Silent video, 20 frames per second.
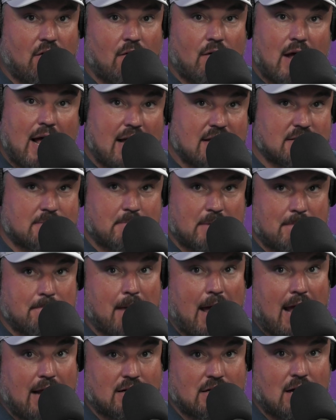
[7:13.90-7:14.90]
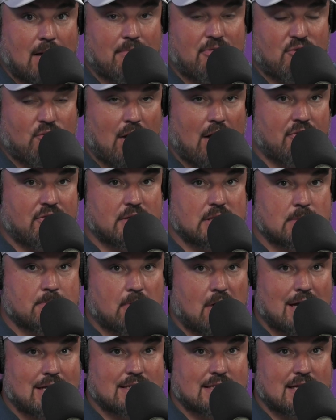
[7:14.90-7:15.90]
has been banged up throughout this
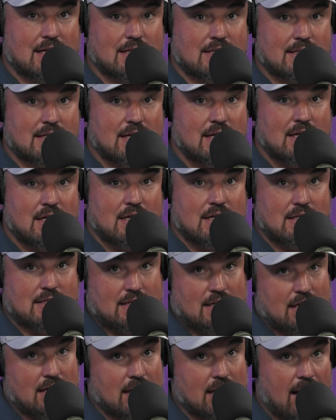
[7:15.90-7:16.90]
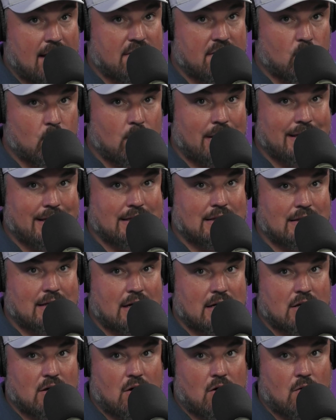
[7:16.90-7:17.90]
process? Is he a guy they're willing to
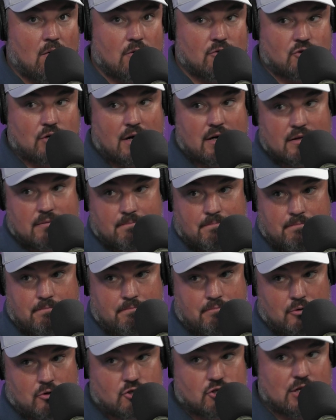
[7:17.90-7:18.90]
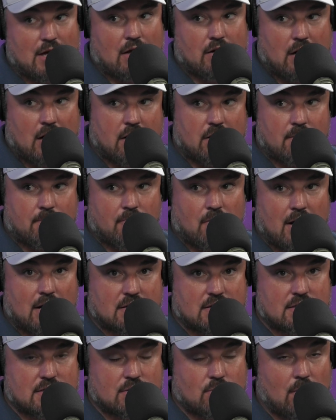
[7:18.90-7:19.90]
let go or try to push down onto the
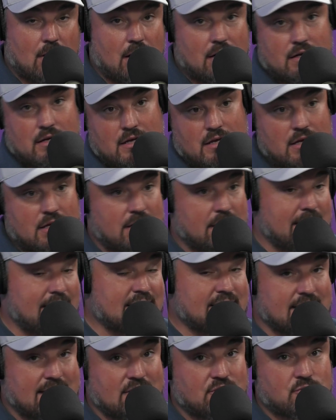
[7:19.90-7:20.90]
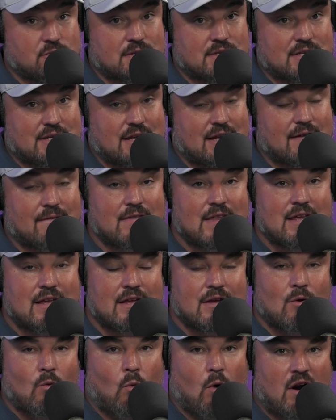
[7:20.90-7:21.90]
practice squad? It's interesting.
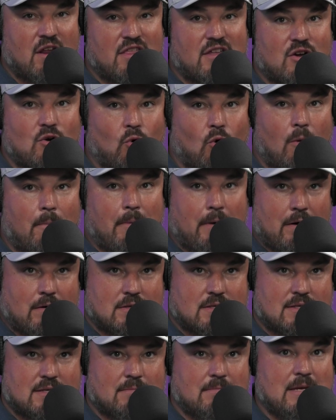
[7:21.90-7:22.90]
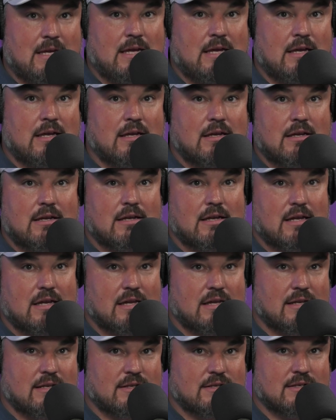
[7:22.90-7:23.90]
One of the cool parts to me
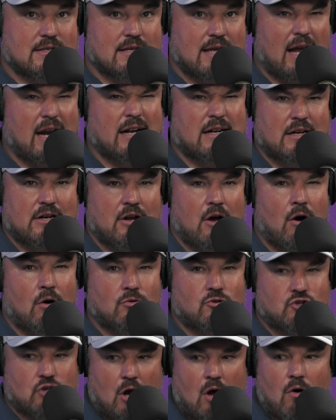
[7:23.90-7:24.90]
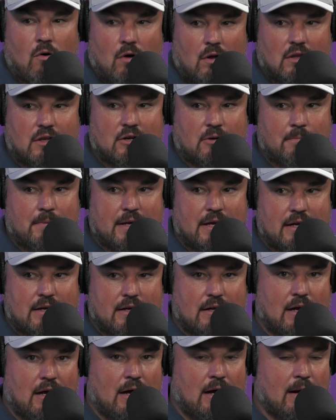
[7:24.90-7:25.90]
is getting to know Joe a little bit
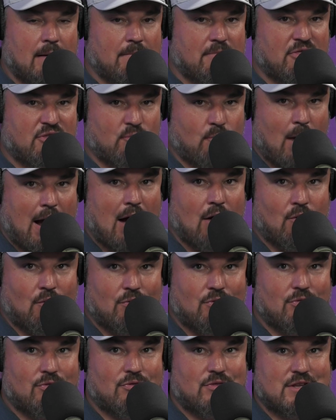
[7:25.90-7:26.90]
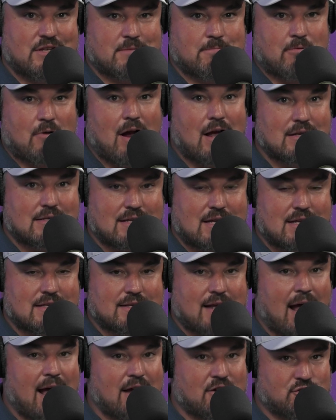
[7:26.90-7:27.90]
throughout this process.
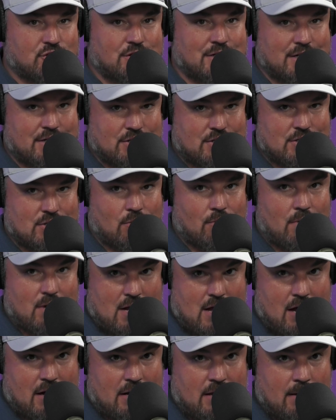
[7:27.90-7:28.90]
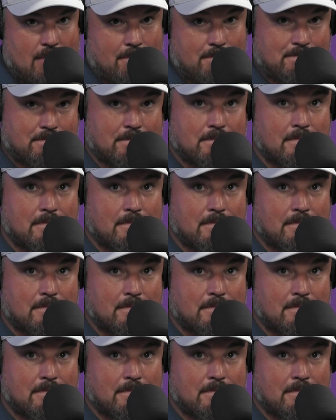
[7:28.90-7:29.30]
I actually did a story on him